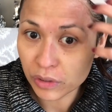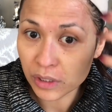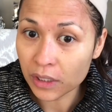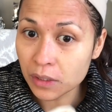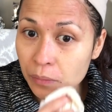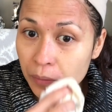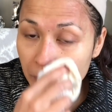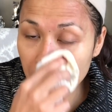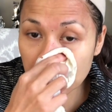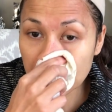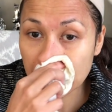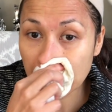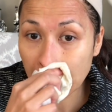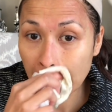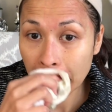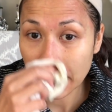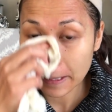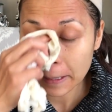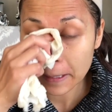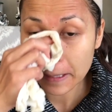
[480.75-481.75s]
really, really
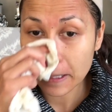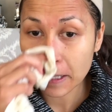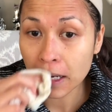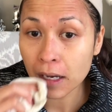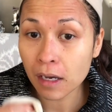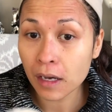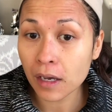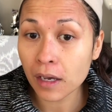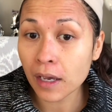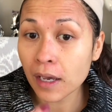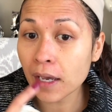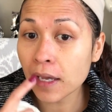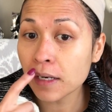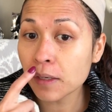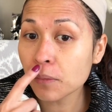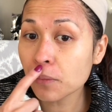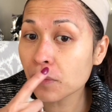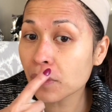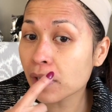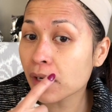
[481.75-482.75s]
tight.
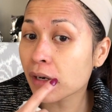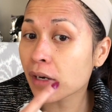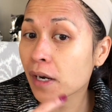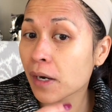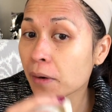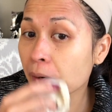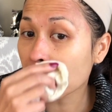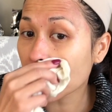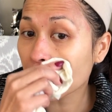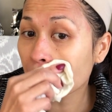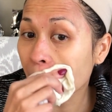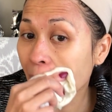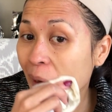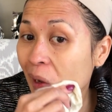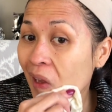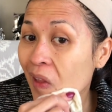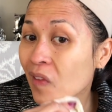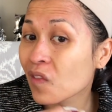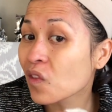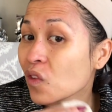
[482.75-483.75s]
Anywhere area where it
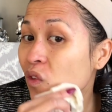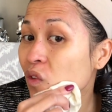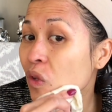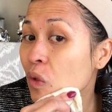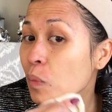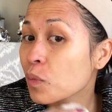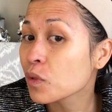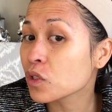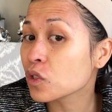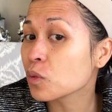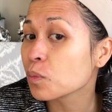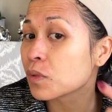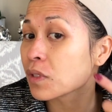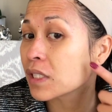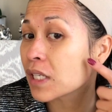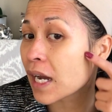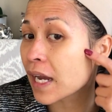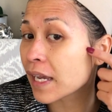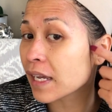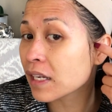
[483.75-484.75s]
got super, super
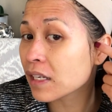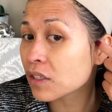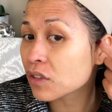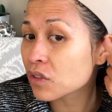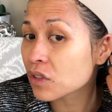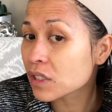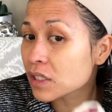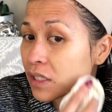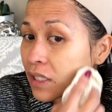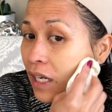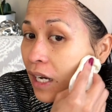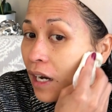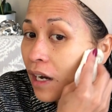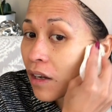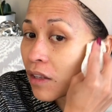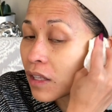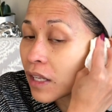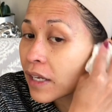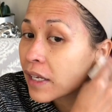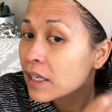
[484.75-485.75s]
tight, you could
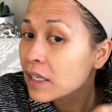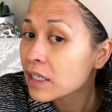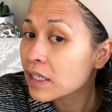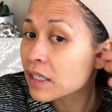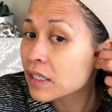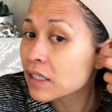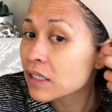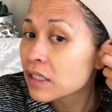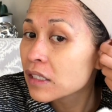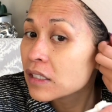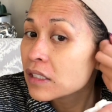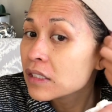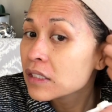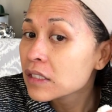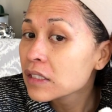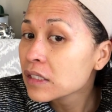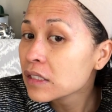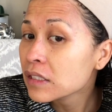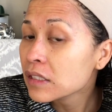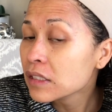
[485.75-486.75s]
tell like
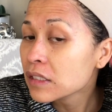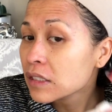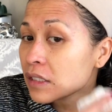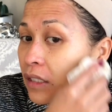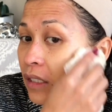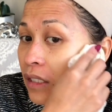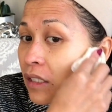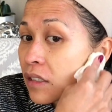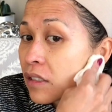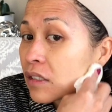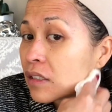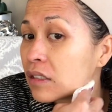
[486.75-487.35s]
it's